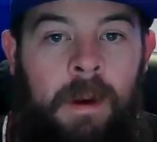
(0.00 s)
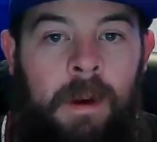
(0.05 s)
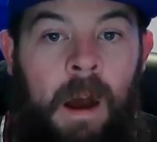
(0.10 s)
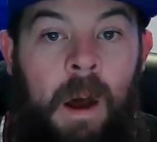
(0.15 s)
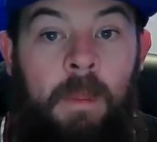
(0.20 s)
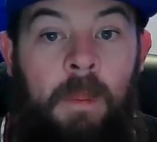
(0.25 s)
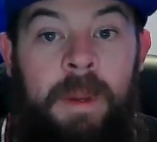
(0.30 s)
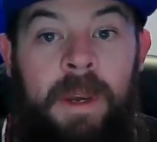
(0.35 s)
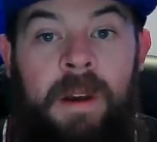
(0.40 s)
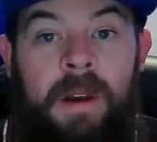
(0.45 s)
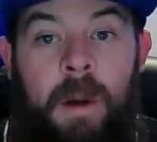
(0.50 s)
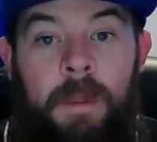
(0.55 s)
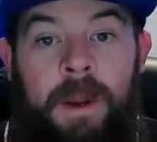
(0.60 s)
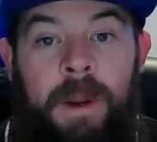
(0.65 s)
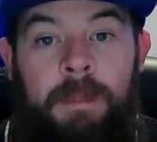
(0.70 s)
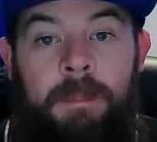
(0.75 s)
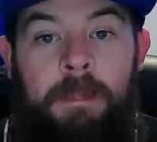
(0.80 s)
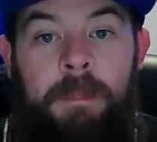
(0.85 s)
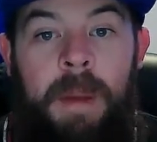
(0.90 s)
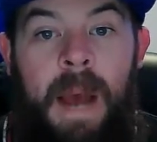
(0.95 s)
I'll be
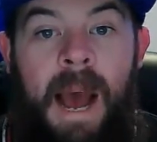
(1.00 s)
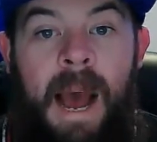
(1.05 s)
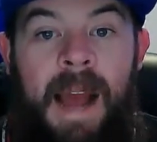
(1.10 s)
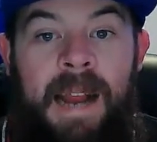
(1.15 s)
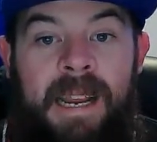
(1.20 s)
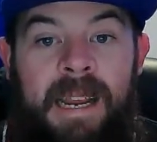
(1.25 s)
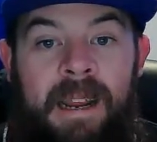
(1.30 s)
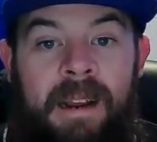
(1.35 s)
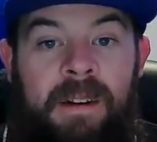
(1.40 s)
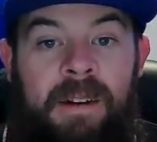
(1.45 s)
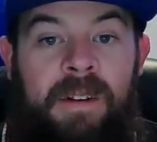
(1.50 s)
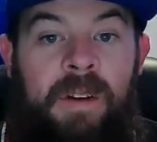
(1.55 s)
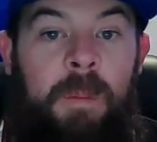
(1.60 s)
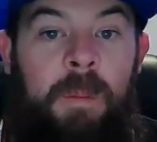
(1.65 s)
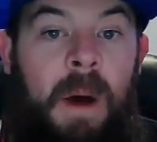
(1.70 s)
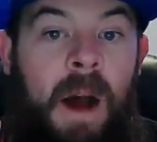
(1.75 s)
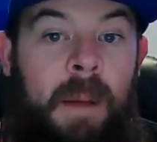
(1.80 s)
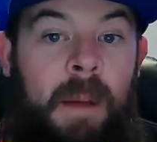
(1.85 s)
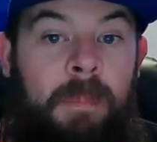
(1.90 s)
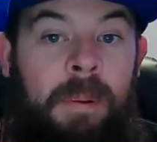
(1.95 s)
coming back to
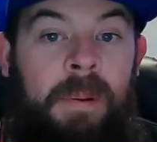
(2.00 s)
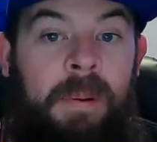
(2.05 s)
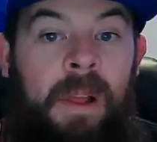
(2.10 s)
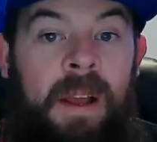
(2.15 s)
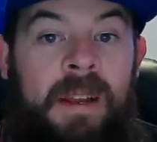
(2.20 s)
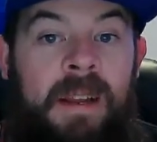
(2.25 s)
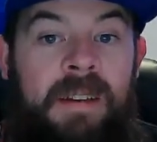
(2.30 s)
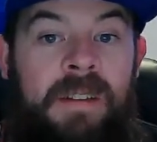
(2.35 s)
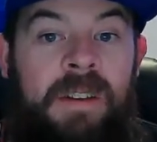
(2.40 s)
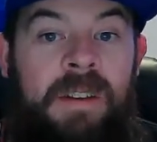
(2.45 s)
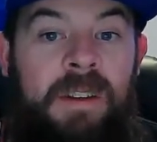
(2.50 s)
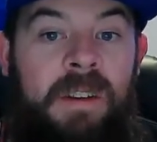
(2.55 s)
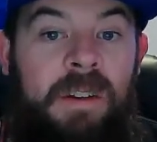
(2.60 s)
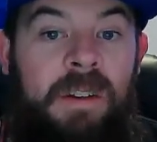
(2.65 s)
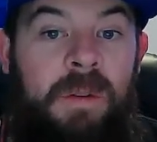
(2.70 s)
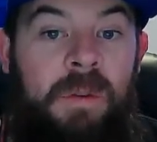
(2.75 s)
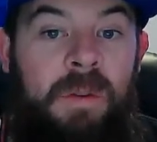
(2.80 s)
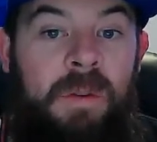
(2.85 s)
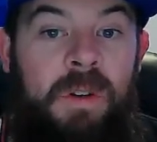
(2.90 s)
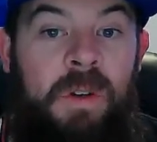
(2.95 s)
my place to
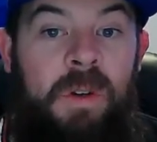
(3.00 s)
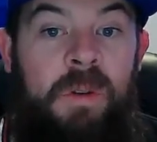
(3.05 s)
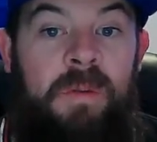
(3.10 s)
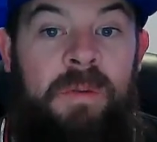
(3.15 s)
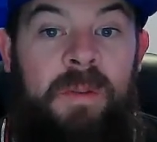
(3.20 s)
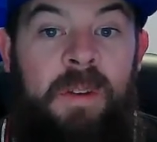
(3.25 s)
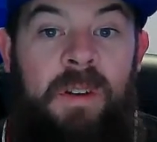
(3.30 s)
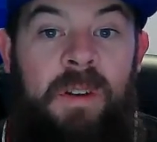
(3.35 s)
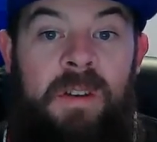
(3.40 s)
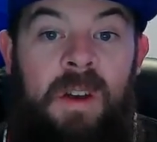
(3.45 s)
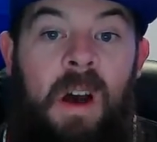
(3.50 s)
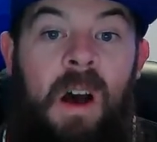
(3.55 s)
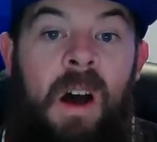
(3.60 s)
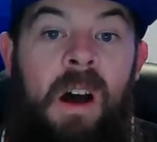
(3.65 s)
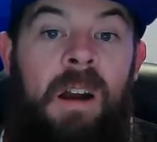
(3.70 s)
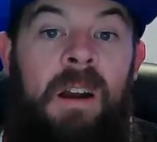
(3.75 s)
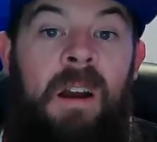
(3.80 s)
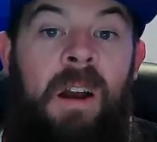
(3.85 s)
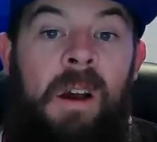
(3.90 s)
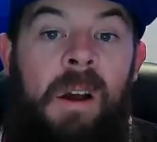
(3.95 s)
do 2-foot
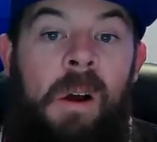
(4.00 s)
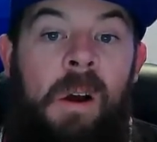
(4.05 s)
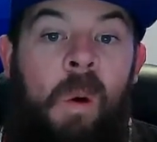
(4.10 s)
talk